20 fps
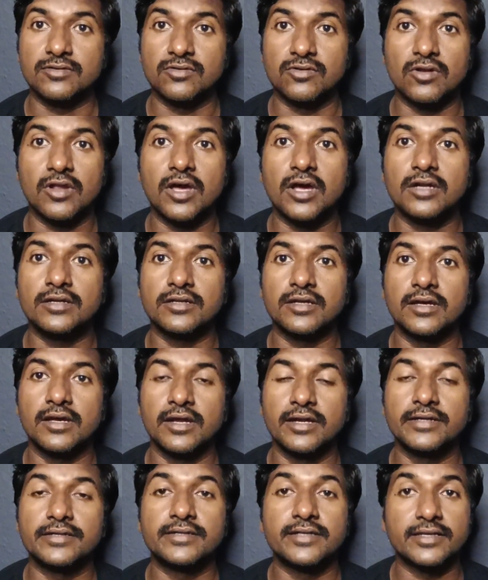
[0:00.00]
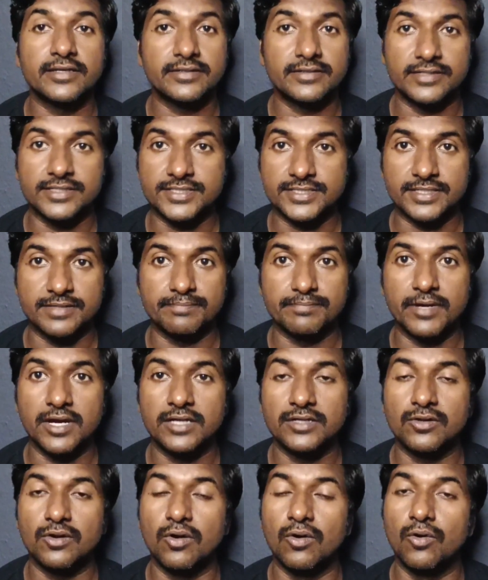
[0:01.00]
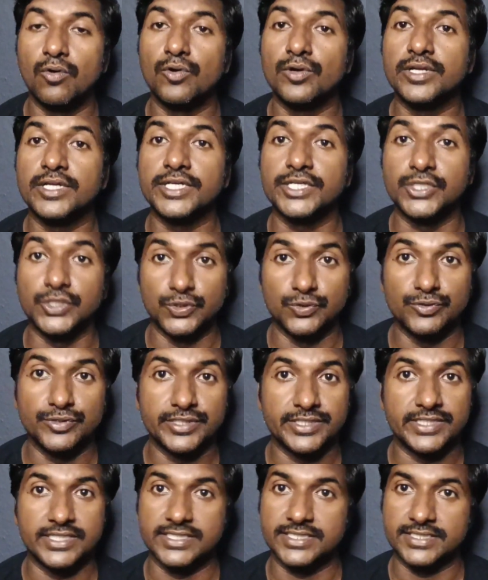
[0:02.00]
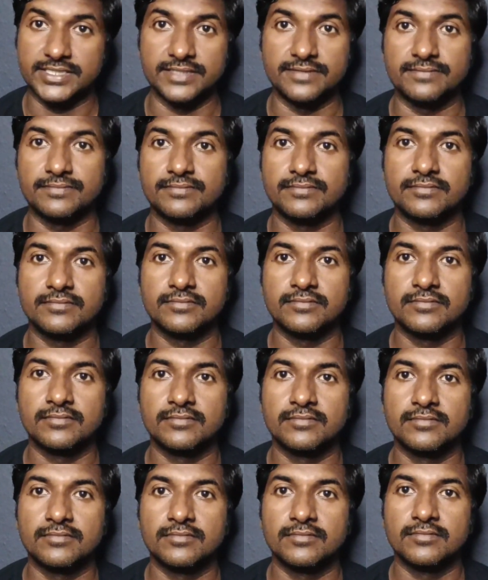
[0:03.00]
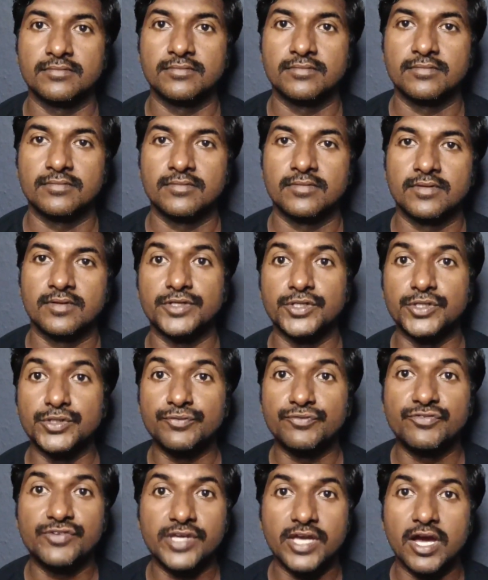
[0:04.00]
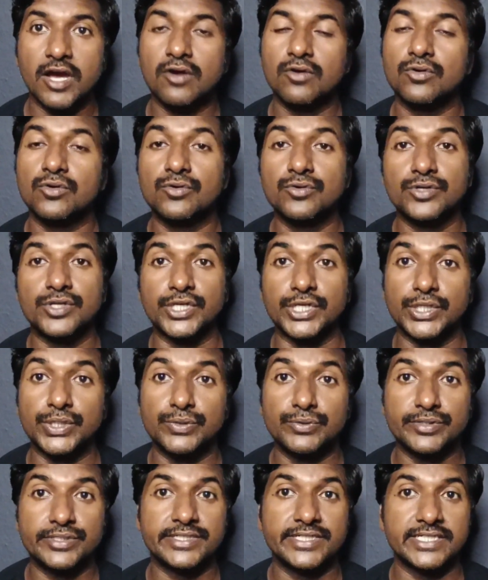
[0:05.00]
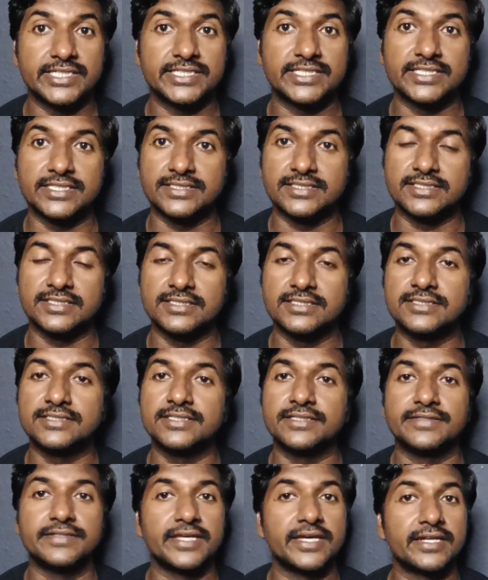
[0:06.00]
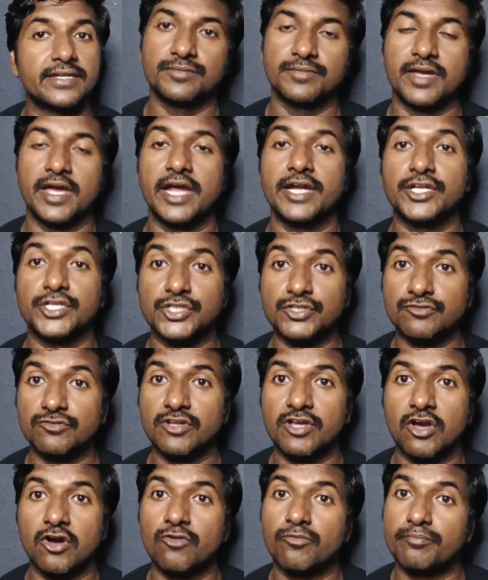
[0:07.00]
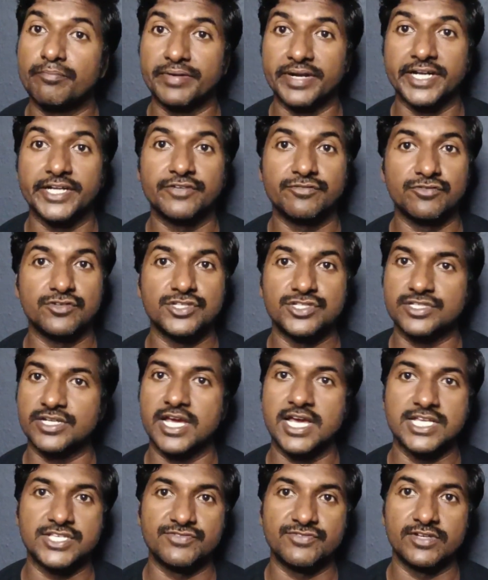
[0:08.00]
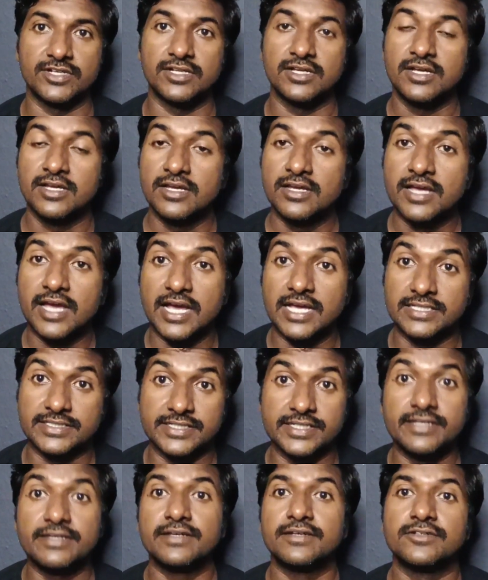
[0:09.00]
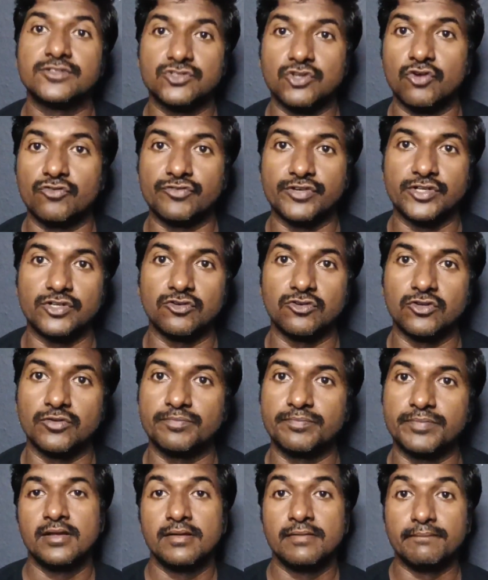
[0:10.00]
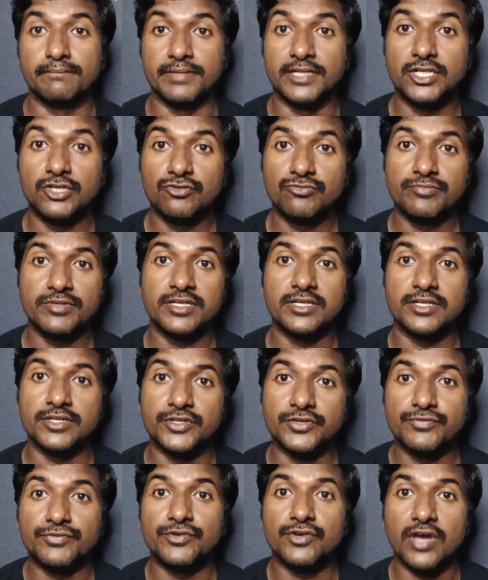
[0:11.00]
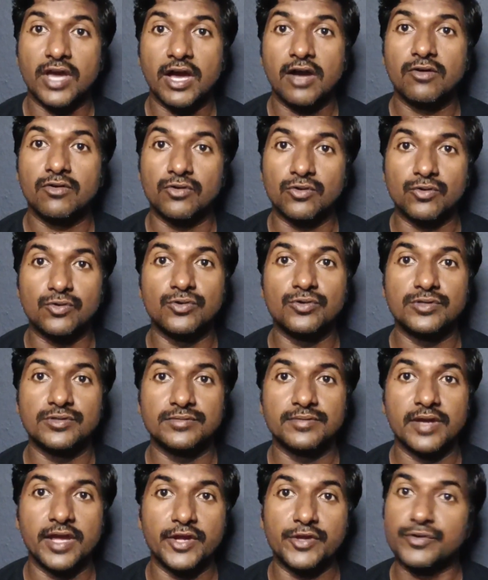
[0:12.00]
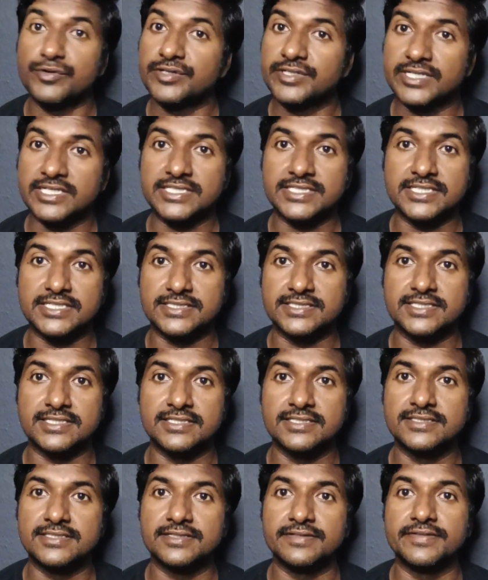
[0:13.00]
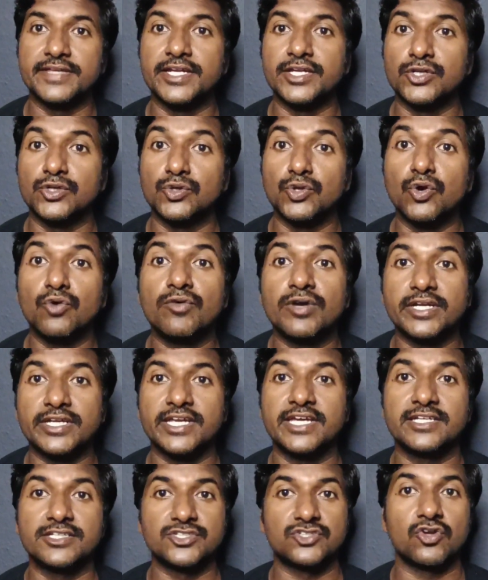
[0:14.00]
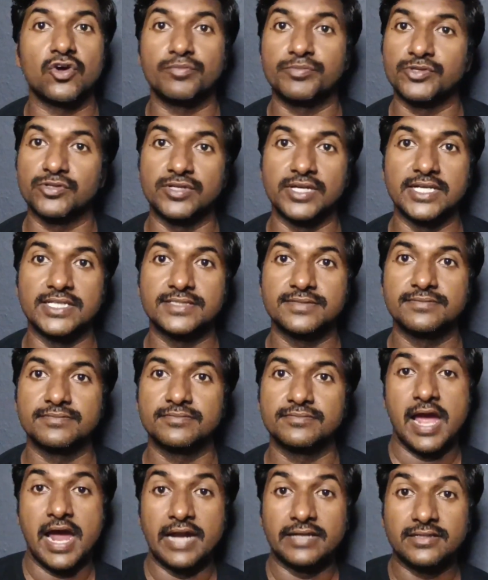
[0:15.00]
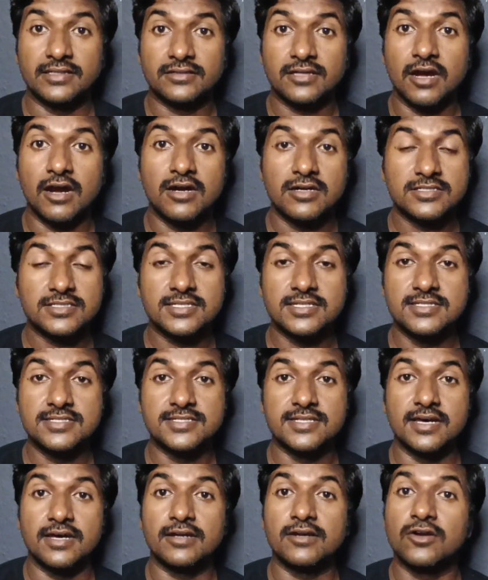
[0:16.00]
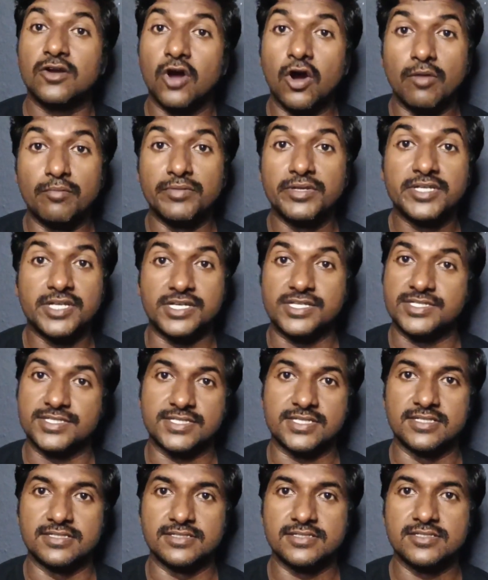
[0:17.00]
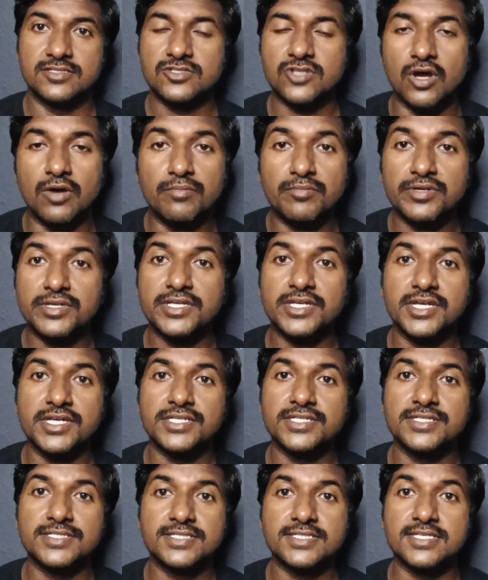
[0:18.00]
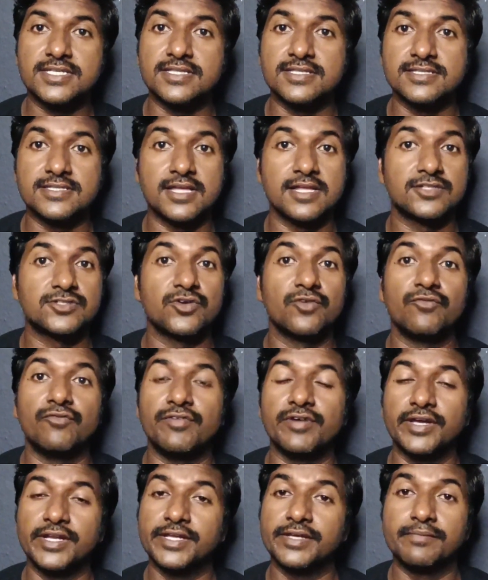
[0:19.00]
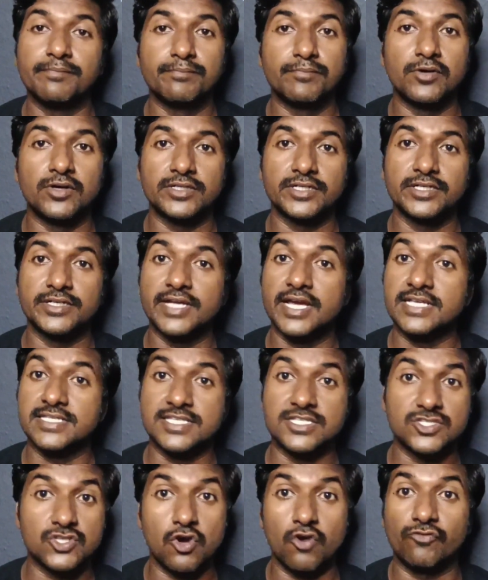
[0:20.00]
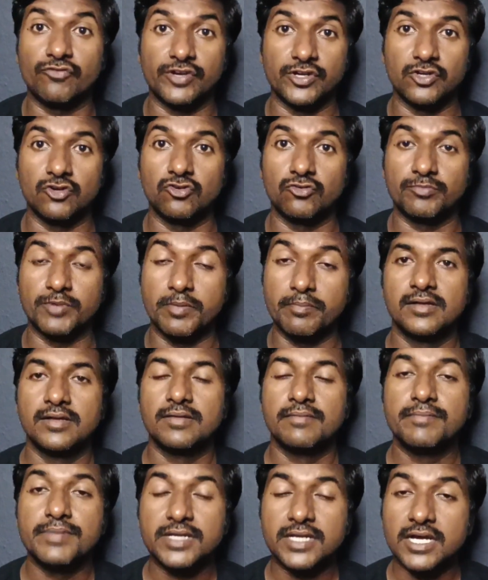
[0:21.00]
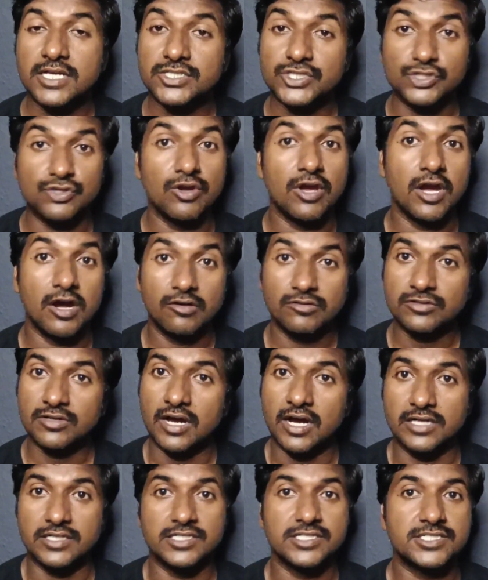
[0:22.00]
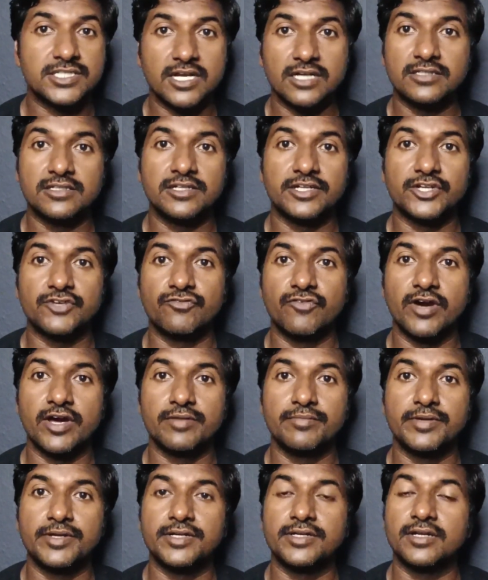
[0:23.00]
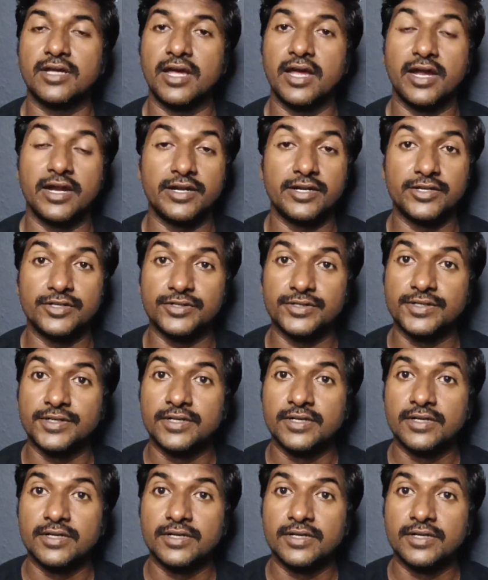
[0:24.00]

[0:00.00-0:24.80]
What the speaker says: not entire testing part, only unit testing. If we have good unit testing skills, then and you will have bright future as well as a software developer. Believe me, if you have good unit testing skills, then no one can stop you guys. And the third skills are communication skills. Communication skills are also very important as a software developer, because you have to understand the requirement, and